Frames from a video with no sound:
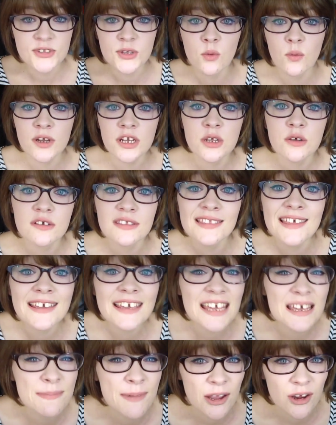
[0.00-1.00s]
So when you're
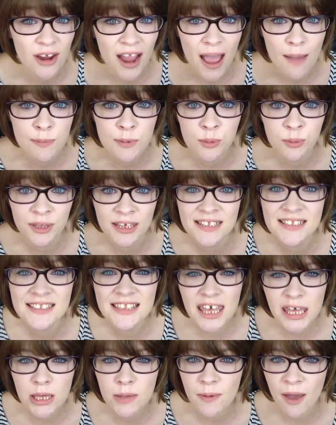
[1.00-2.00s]
thinking about your happy place,
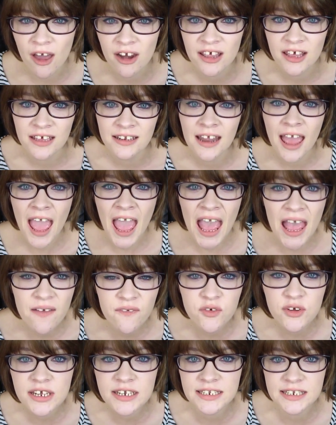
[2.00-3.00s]
think about it in
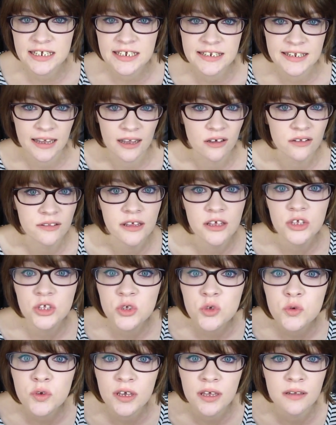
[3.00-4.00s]
every detail that
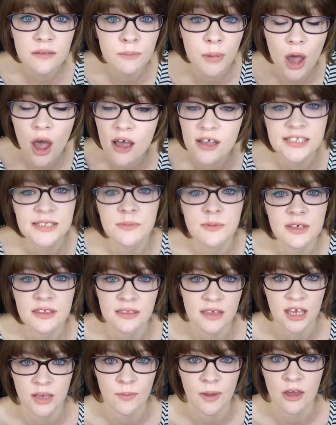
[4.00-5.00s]
you can possibly
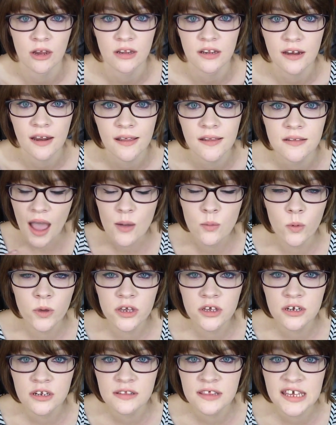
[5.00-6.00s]
think about it. I
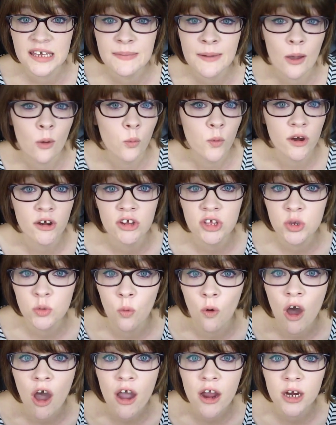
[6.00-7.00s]
want you to think about where
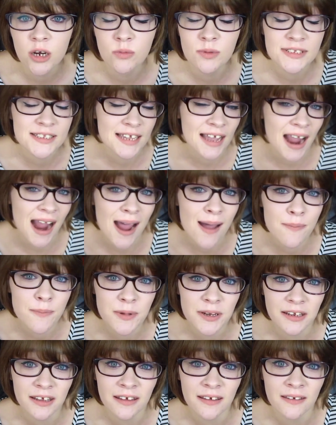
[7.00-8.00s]
you are, what's
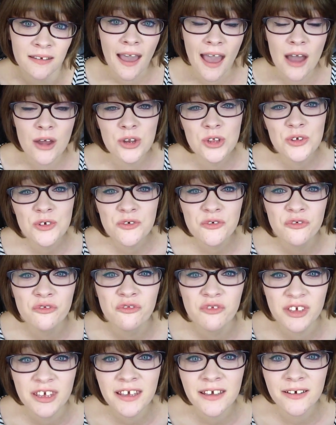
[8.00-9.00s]
happening, how do you
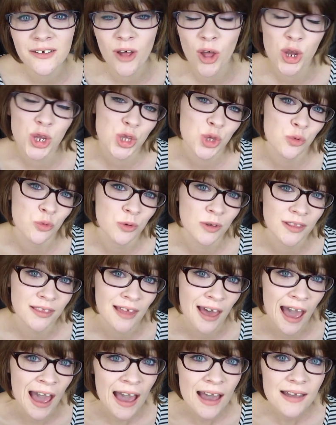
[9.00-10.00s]
feel? Are you
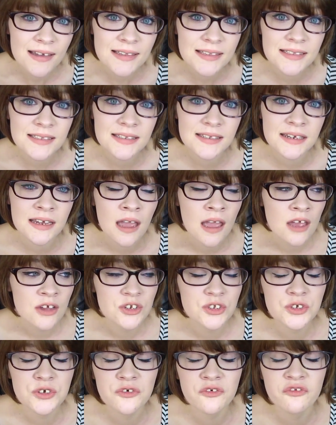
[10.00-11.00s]
relaxed?
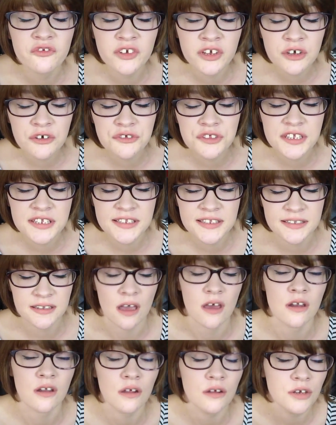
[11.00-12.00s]
Do you feel the
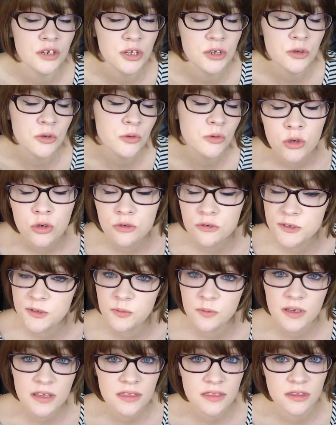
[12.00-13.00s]
sun on you? Who's
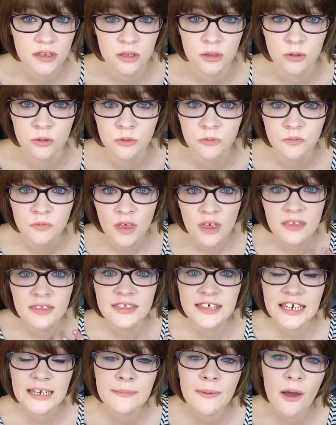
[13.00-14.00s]
with you?
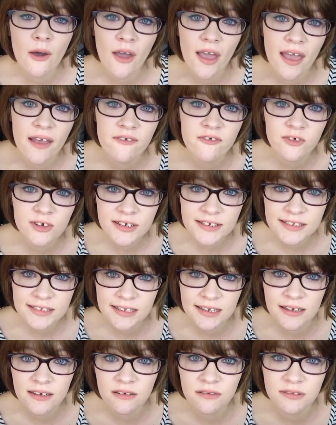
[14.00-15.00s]
Think about every
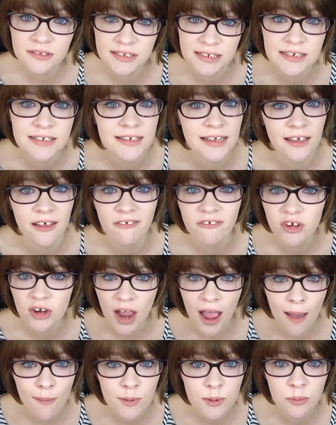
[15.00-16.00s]
single detail of your
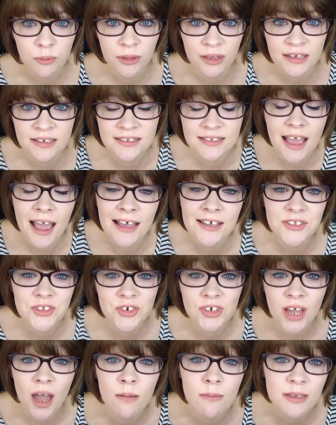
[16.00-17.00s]
happy place as
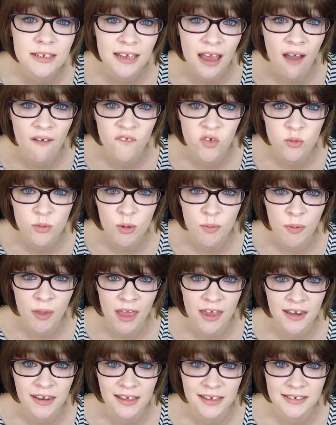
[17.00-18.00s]
you're coming down from your
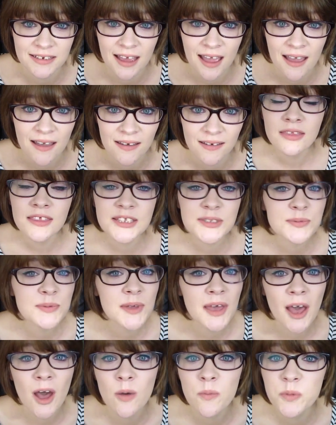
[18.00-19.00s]
panic attack. This
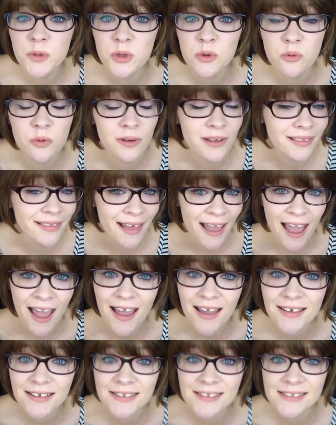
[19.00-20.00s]
will help you
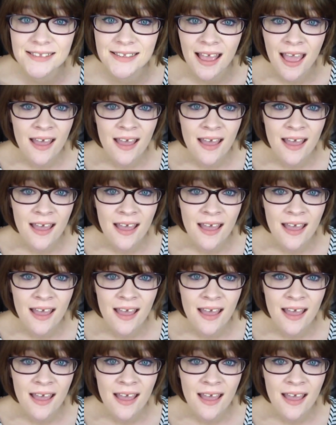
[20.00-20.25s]
relax.